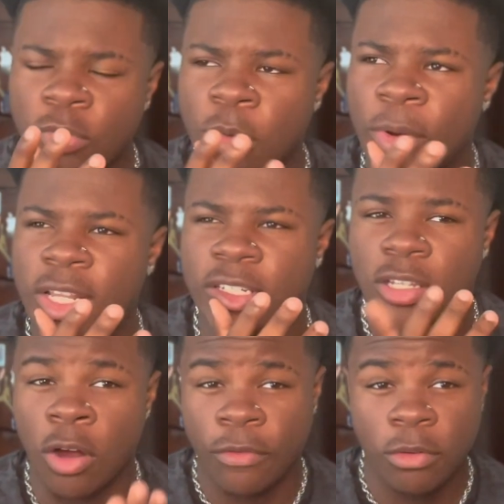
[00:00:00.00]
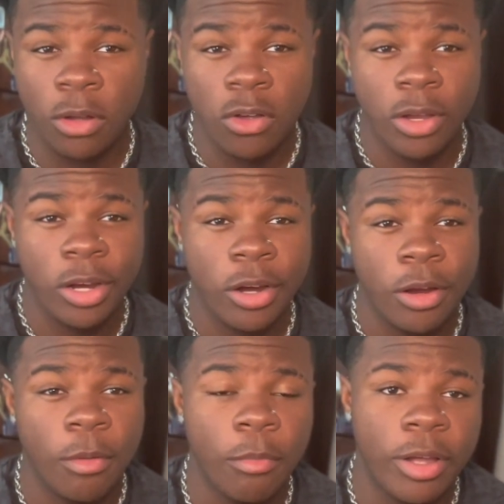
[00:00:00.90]
probably start from long hair,
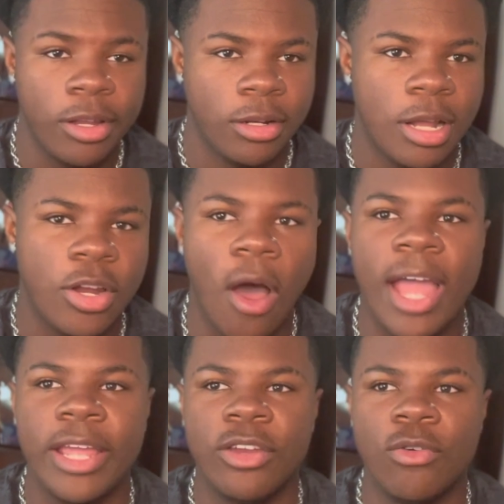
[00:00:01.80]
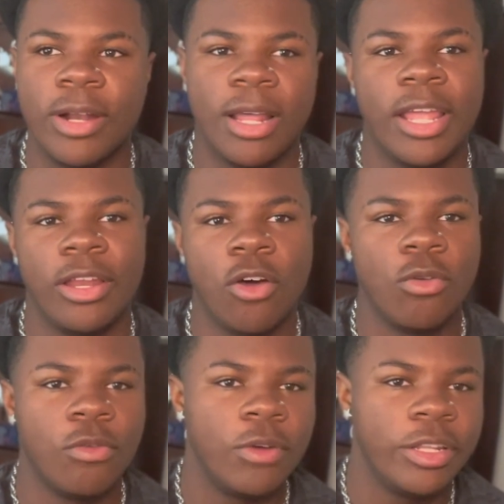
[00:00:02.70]
but I know I ain't do it, and I ain't
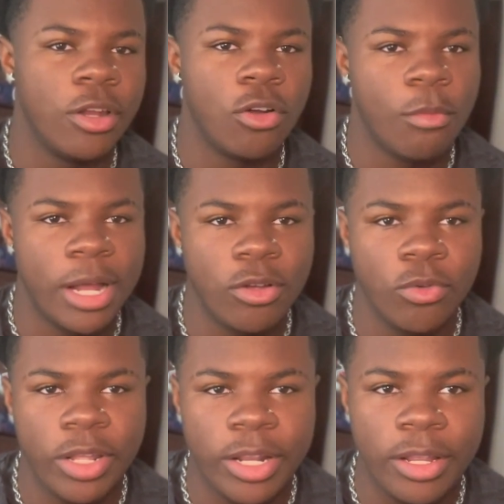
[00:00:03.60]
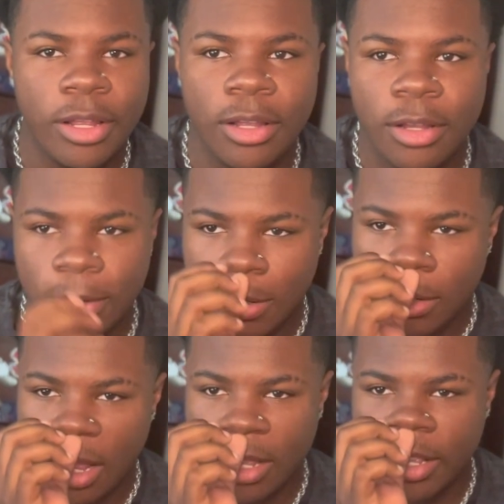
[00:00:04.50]
really know nobody who did it.
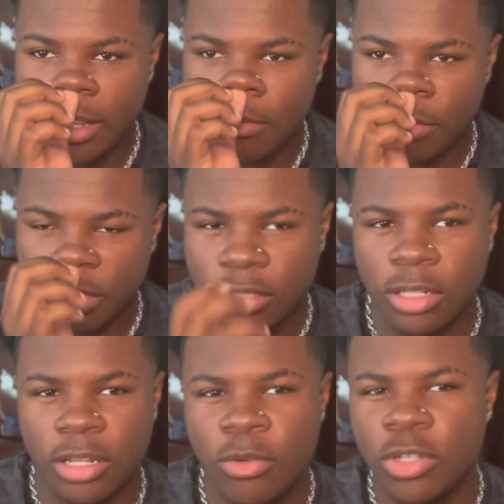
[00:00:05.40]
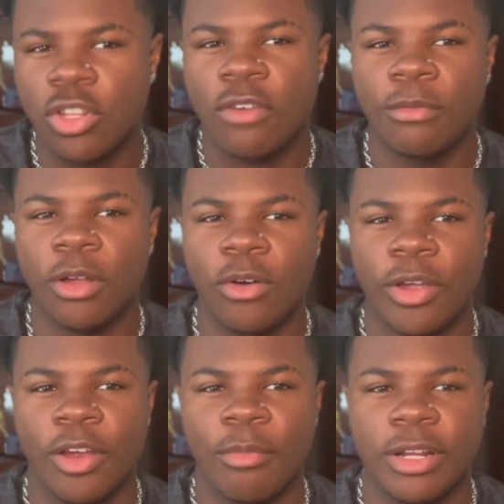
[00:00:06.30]
I get it, but you can start from long
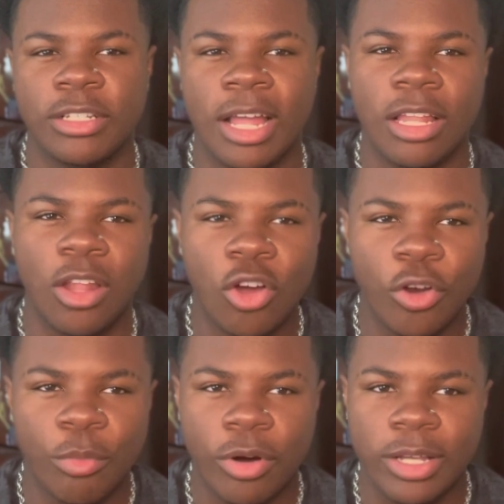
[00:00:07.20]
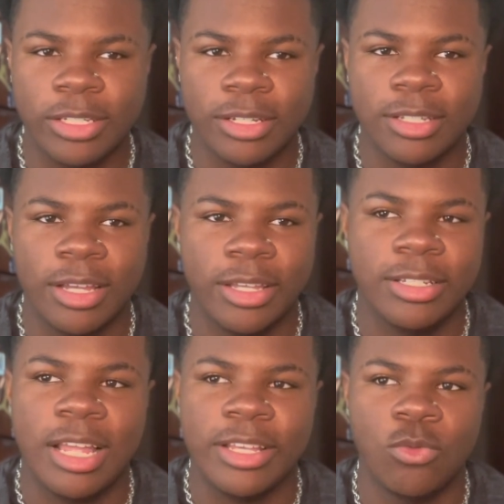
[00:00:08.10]
hair, but it's like a longer process, I guess.
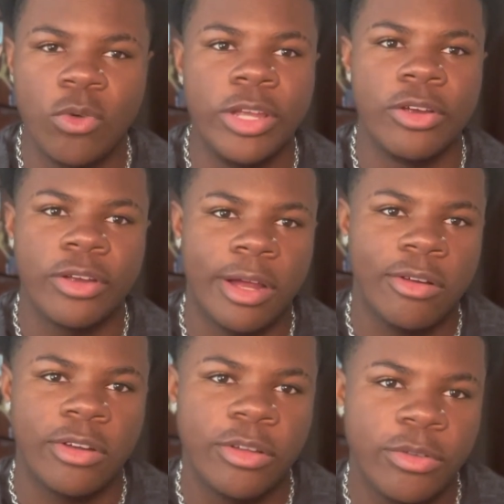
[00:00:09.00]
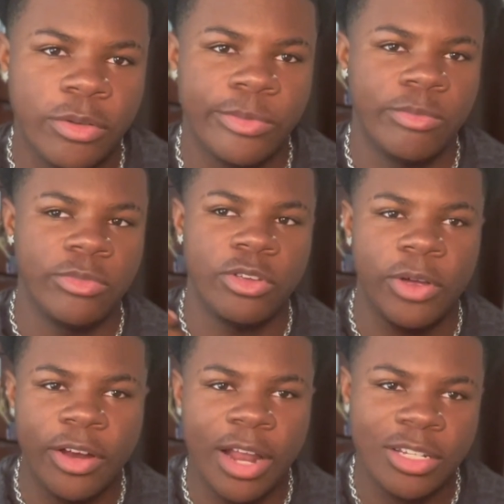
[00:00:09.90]
Like, it's weird. I don't know. Your
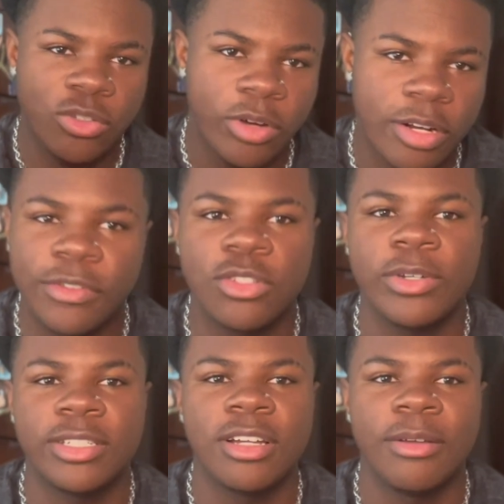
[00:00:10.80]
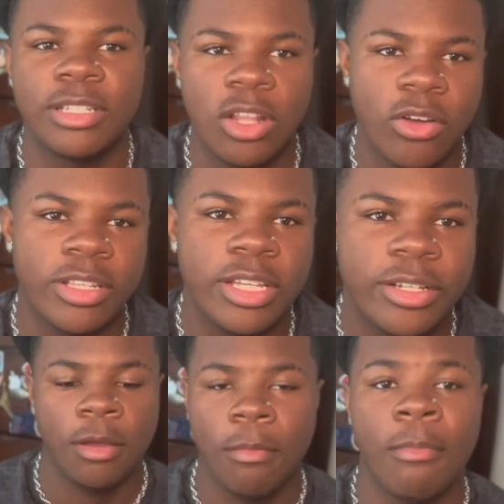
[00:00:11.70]
hair not short enough to twist up. It's long as
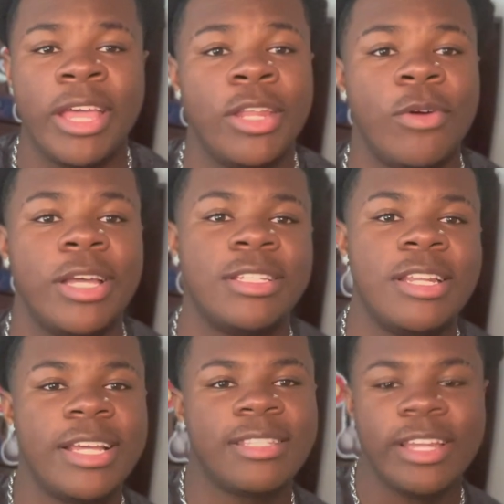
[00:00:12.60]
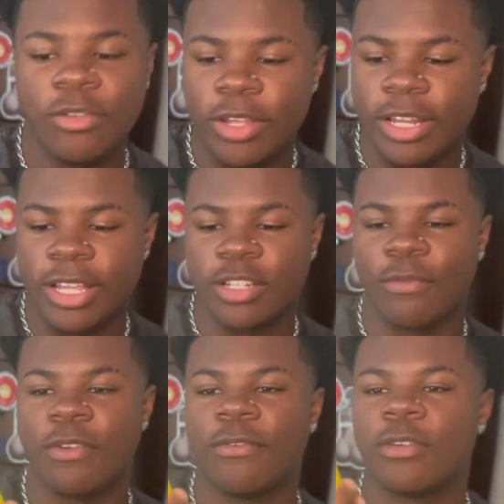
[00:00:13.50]
hell. But anyways, the next thing you need to get your
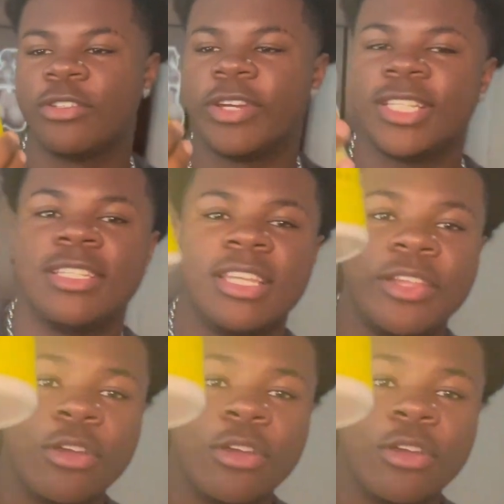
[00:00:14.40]
freeform dreads is either